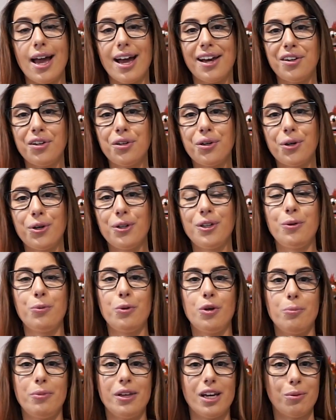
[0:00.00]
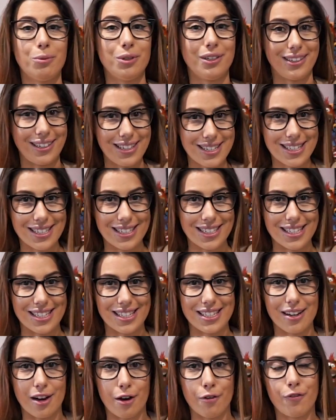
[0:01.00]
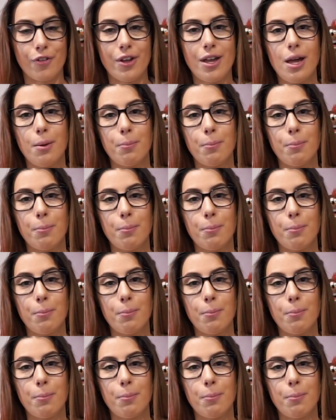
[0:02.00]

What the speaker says: And not only will you be able to listen to stuff,